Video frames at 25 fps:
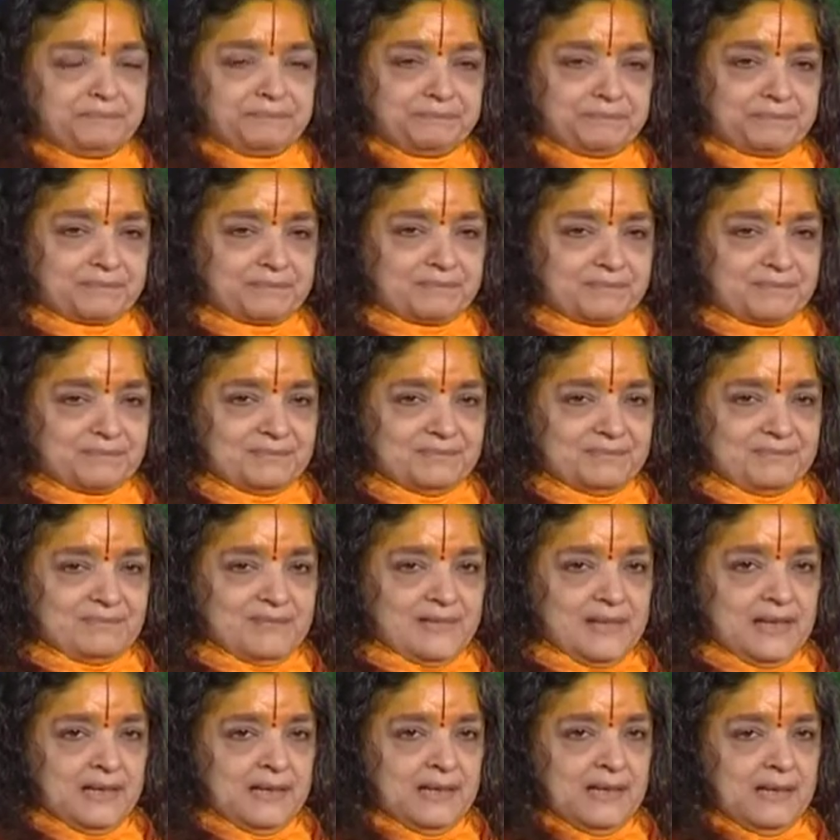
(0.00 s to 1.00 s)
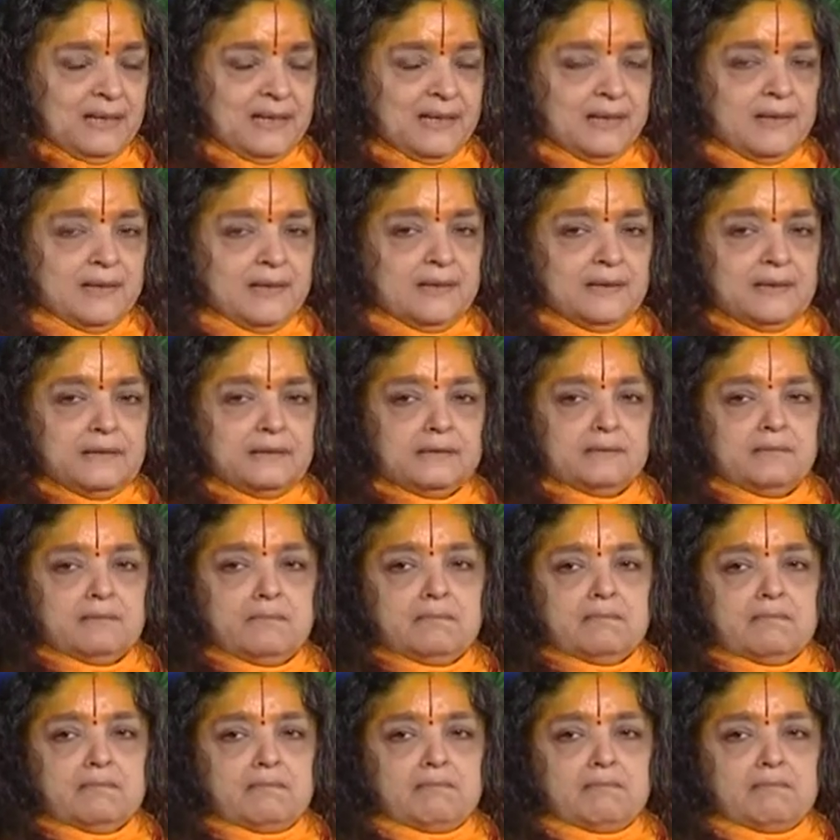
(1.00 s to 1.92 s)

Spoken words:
Nothing is said.